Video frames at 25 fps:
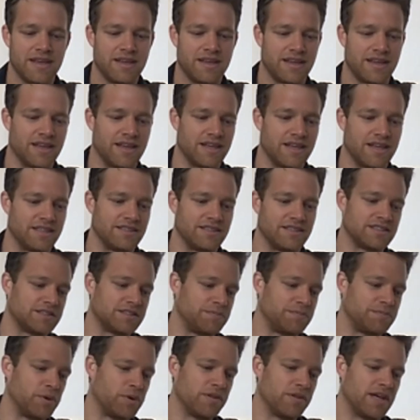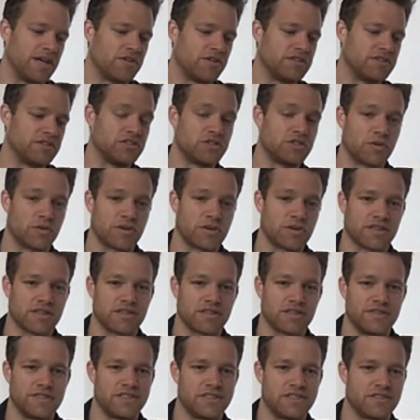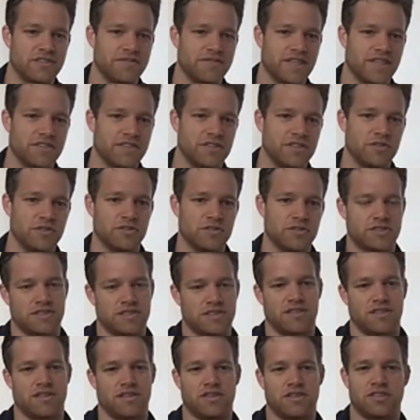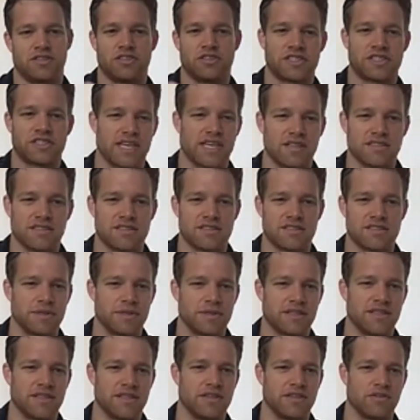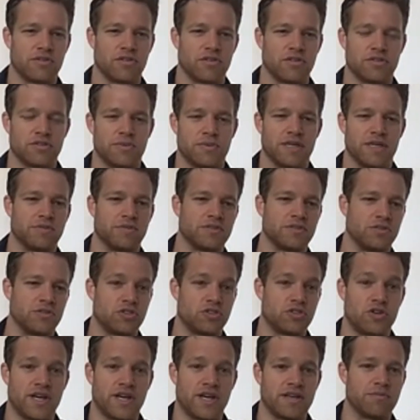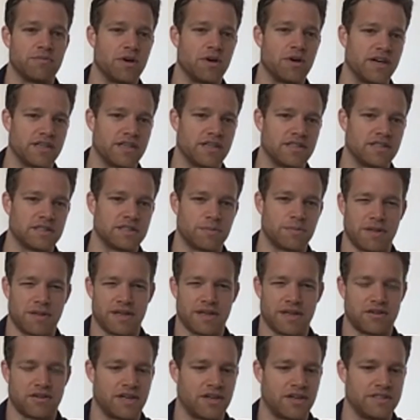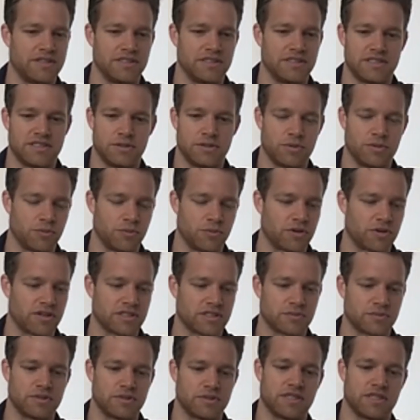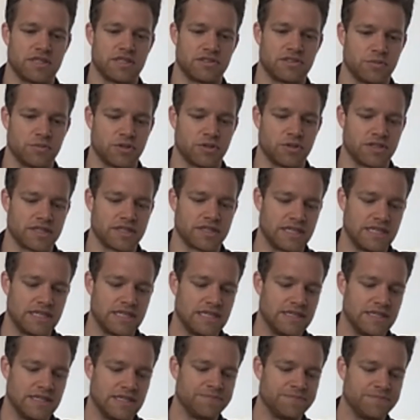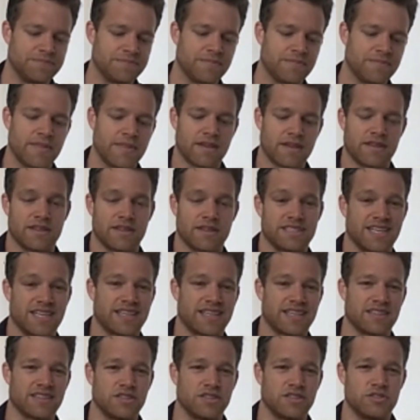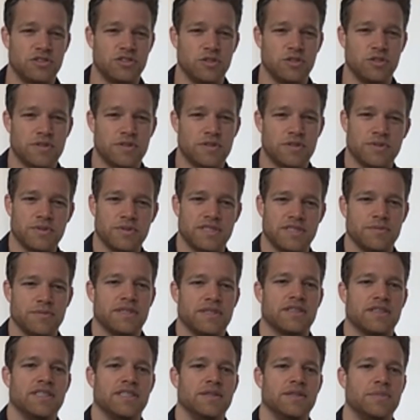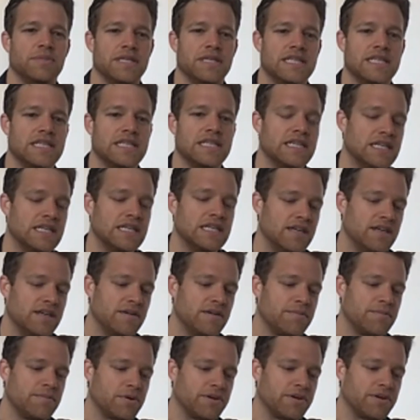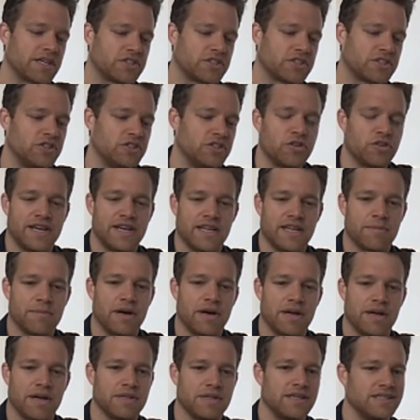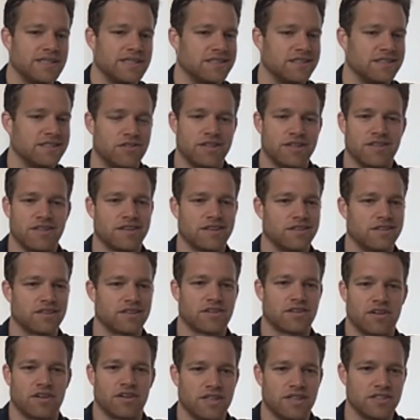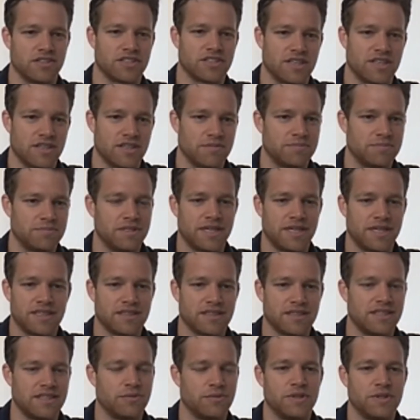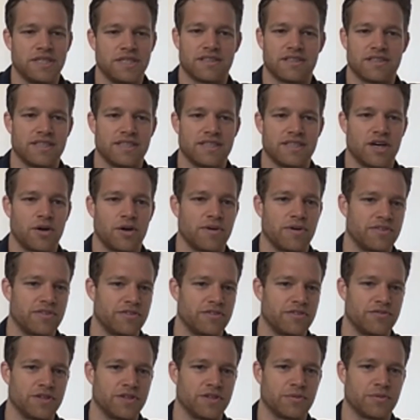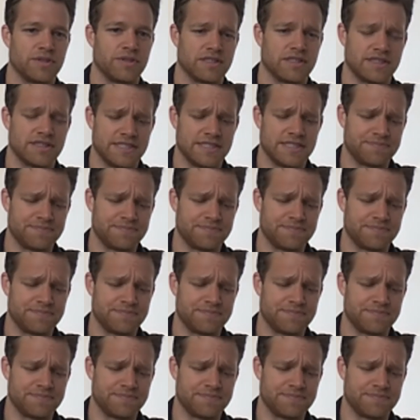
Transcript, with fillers: and pull out historical feature values, larger scale typically, in order to be able to train models, play around and see what works, what doesn't work. The second consumer would typically be production training pipelines that run like on a cron job, nightly, weekly, however frequently,